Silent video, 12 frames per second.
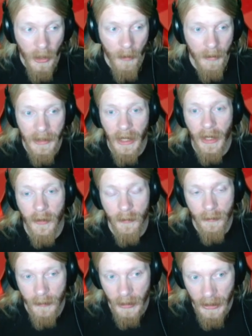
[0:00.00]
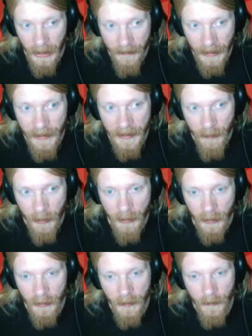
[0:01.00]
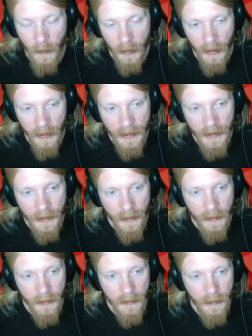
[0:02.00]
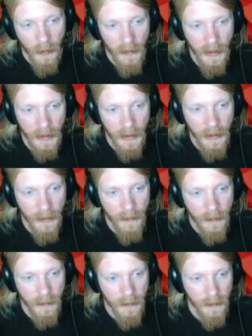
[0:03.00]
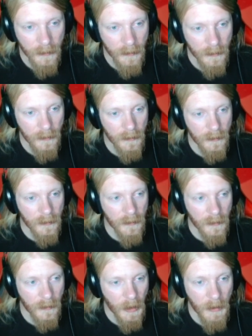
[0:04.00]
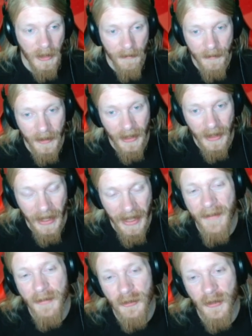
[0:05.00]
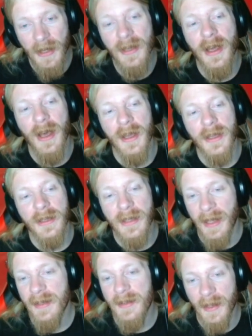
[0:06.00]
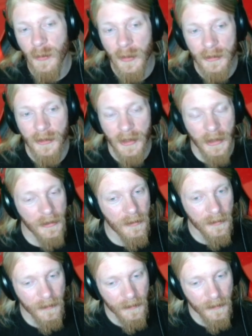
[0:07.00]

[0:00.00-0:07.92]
But now, Afghanistan probably goes to 4 cards, most likely. I mean, if they have a trade, I guess they will trade in.